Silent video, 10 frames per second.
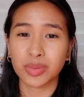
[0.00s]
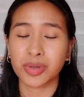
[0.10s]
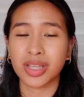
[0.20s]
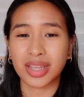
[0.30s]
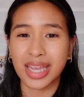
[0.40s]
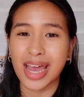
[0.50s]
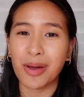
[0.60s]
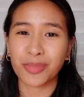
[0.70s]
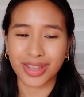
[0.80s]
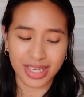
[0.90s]
but today
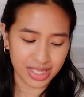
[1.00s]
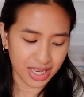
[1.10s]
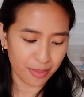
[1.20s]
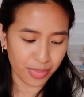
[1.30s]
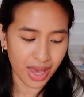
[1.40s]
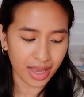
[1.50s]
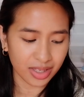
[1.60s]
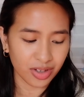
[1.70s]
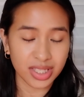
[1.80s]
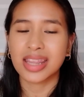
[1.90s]
I'm gonna skip
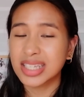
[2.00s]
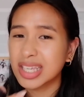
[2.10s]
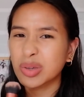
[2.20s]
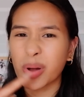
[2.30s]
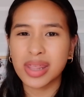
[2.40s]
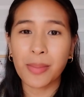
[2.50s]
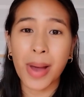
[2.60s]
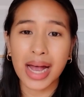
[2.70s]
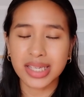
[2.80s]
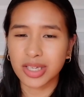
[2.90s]
that because this is where the
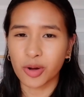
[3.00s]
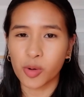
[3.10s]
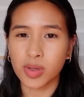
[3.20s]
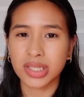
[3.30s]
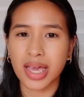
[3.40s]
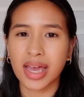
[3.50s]
mask goes